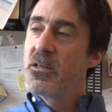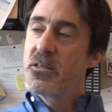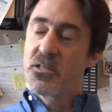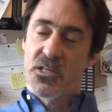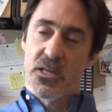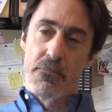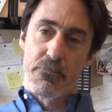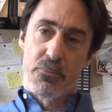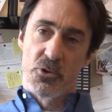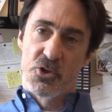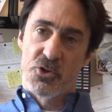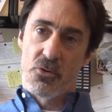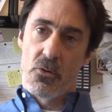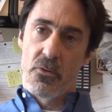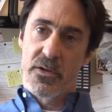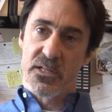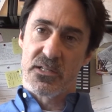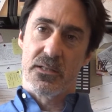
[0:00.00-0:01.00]
Simple
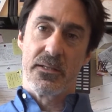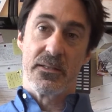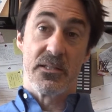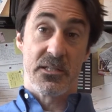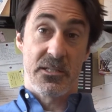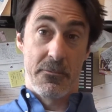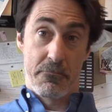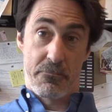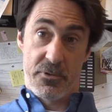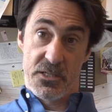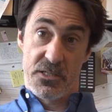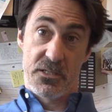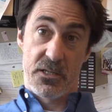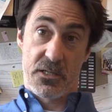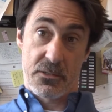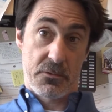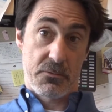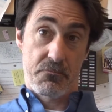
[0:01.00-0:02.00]
drawings lead to
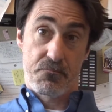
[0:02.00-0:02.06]
simplistic